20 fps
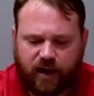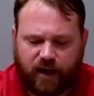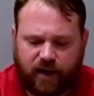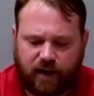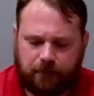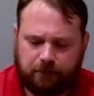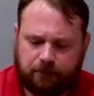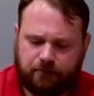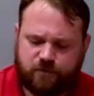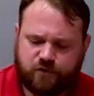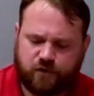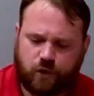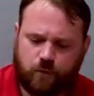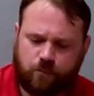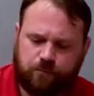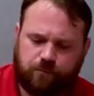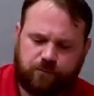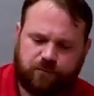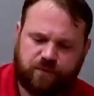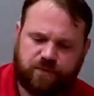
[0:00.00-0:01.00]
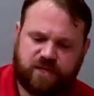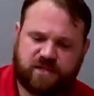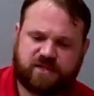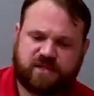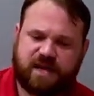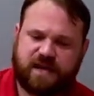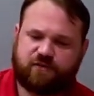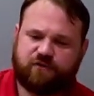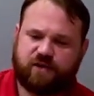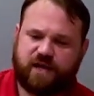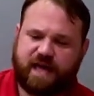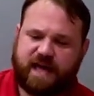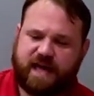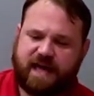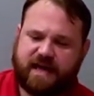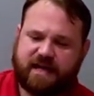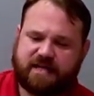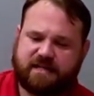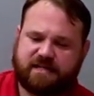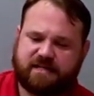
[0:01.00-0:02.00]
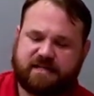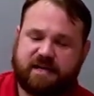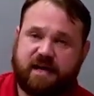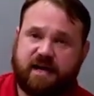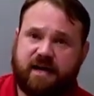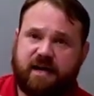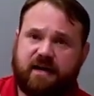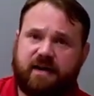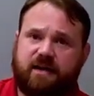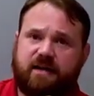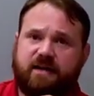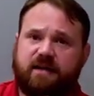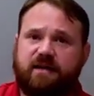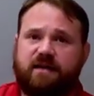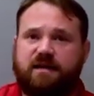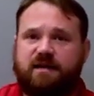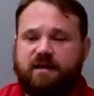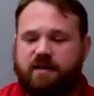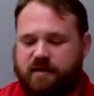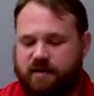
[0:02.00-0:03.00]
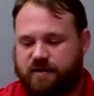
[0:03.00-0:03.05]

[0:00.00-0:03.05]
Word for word: Um, so this actually has, uh,